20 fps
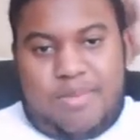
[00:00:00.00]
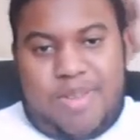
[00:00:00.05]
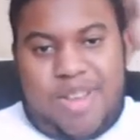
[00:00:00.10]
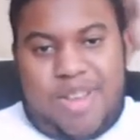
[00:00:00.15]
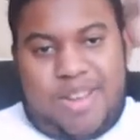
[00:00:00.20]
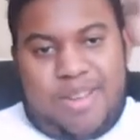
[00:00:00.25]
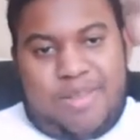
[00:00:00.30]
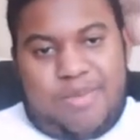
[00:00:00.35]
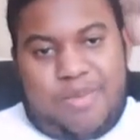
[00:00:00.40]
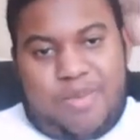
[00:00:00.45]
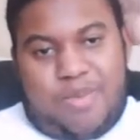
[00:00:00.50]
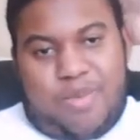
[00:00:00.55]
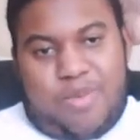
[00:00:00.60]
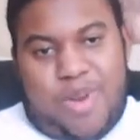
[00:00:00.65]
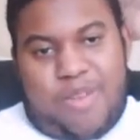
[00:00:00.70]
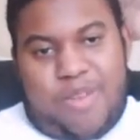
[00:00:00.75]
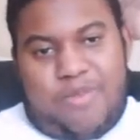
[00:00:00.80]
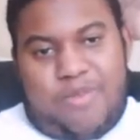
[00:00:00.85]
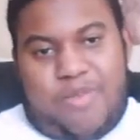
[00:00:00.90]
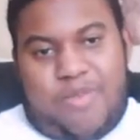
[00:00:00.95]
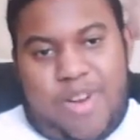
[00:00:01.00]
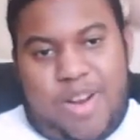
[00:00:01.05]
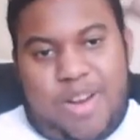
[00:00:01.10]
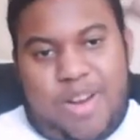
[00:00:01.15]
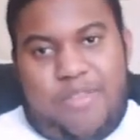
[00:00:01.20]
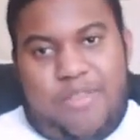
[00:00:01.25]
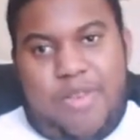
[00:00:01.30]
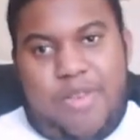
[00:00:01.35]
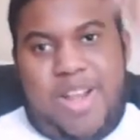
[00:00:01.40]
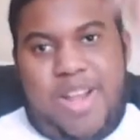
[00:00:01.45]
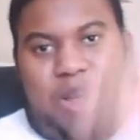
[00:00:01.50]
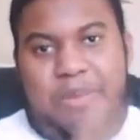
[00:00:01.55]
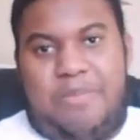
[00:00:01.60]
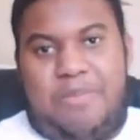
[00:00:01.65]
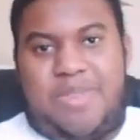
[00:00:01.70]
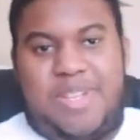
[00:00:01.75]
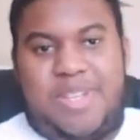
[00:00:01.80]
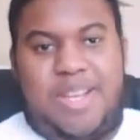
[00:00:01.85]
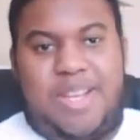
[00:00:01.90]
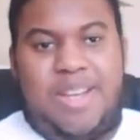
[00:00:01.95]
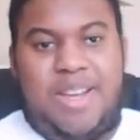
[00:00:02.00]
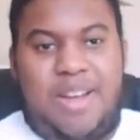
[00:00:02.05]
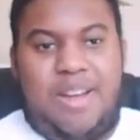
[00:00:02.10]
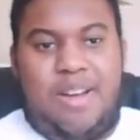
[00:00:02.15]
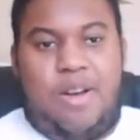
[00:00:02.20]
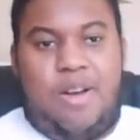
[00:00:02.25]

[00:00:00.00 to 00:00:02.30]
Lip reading: be in front of an empty